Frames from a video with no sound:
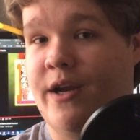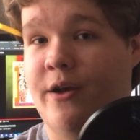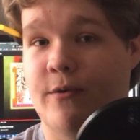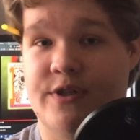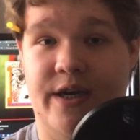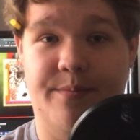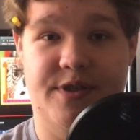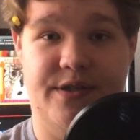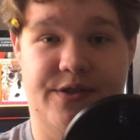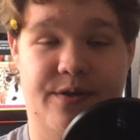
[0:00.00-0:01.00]
radio
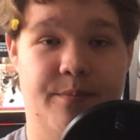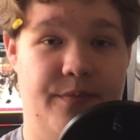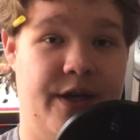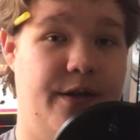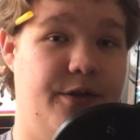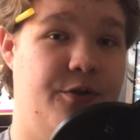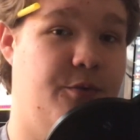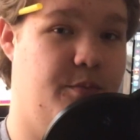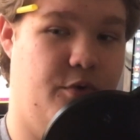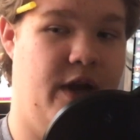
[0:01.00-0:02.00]
type system
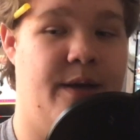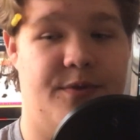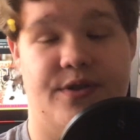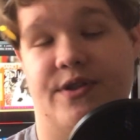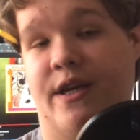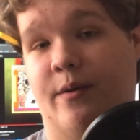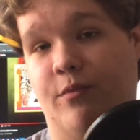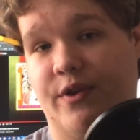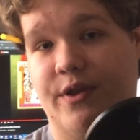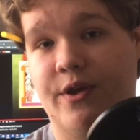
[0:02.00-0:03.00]
that you perhaps could
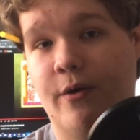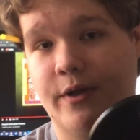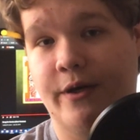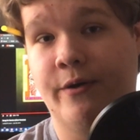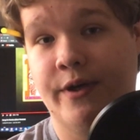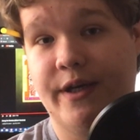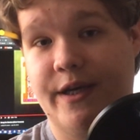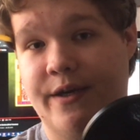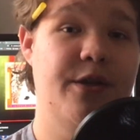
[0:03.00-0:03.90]
set up with YOLO.